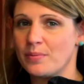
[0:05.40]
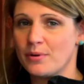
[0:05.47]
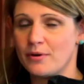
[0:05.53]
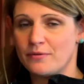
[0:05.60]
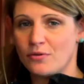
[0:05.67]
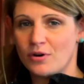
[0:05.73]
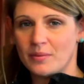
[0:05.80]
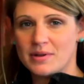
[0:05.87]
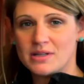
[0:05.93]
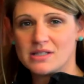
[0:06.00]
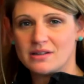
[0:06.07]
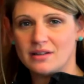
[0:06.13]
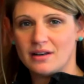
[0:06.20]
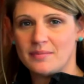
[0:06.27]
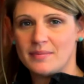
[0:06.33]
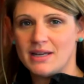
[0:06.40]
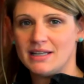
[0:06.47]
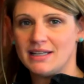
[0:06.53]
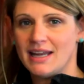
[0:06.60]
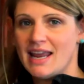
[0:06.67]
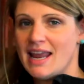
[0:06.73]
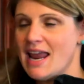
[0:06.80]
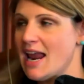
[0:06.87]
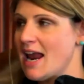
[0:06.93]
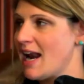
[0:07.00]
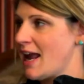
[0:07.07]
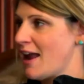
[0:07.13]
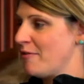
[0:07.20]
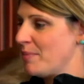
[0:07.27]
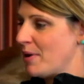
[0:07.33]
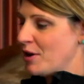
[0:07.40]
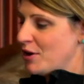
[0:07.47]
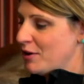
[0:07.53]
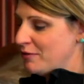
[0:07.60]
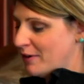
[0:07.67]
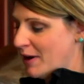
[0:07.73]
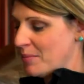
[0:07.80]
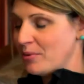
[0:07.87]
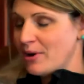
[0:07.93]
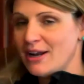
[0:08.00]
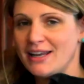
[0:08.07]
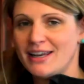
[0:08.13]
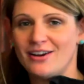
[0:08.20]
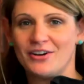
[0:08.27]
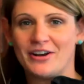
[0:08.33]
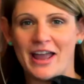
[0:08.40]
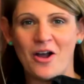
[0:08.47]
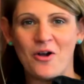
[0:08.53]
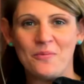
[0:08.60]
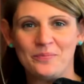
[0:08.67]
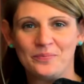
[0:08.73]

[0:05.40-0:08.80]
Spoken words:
Performance liniment, and I have my good friend Brady here to help.